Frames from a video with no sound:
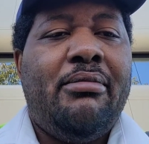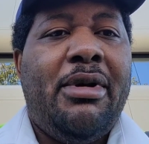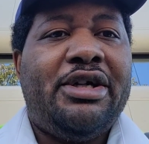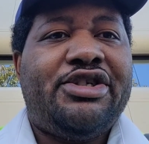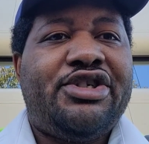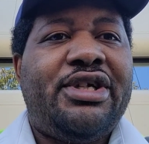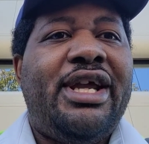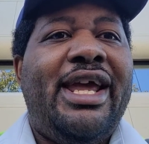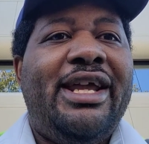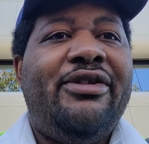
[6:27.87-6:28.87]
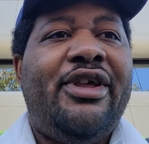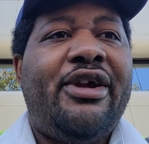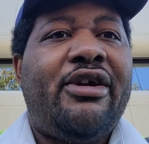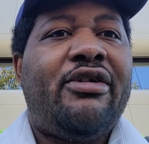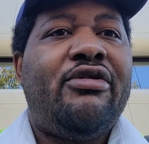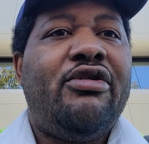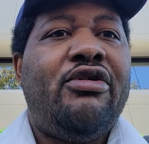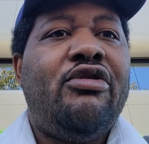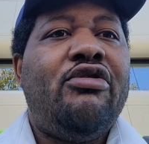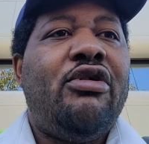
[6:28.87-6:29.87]
much in their
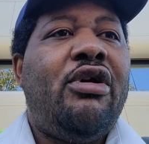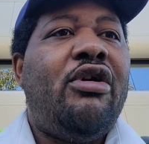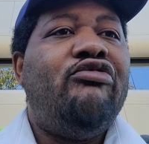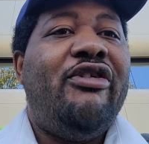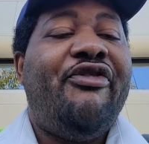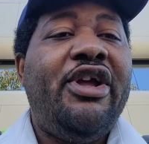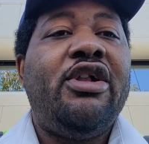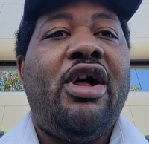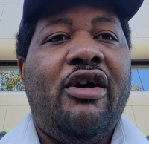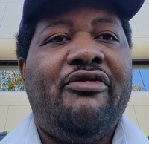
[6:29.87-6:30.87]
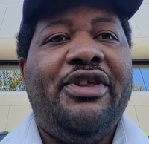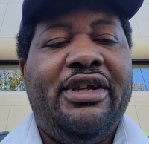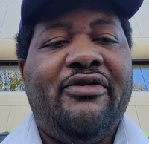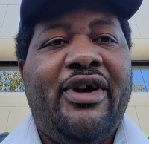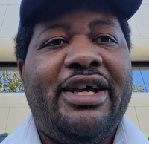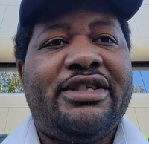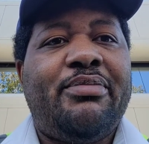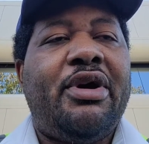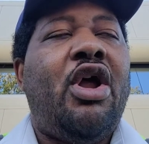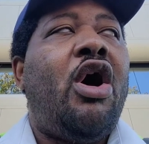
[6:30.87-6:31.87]
reveal of the
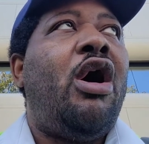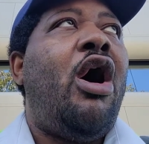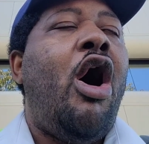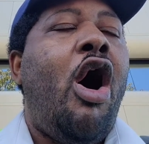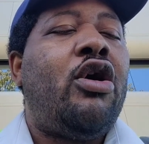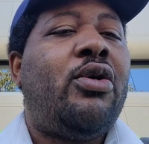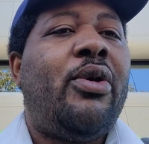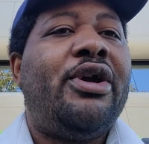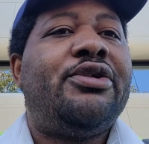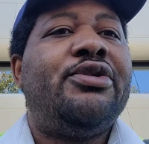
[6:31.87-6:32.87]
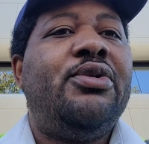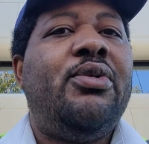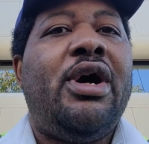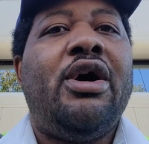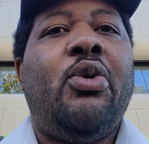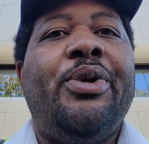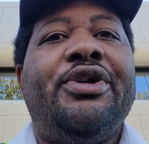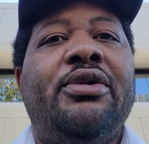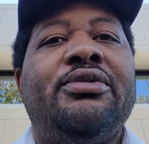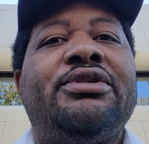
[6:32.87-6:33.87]
device, but according to
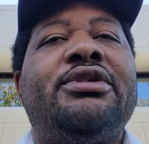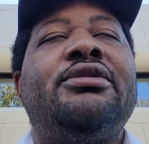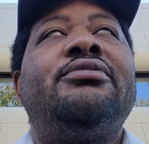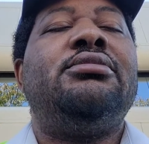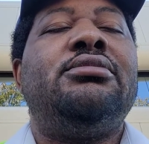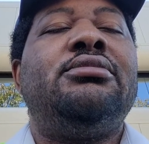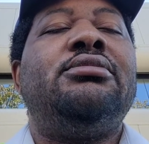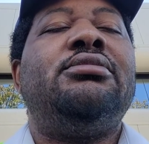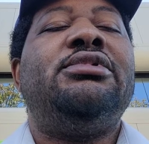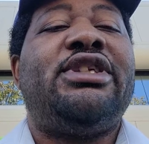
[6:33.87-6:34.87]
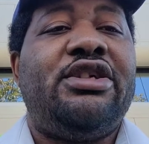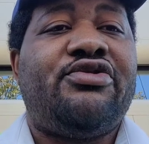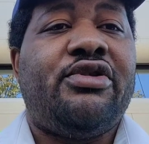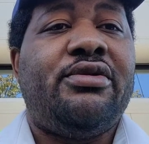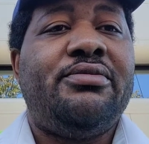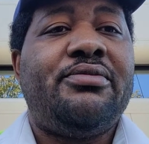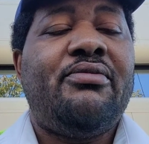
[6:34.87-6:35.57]
Windows Central,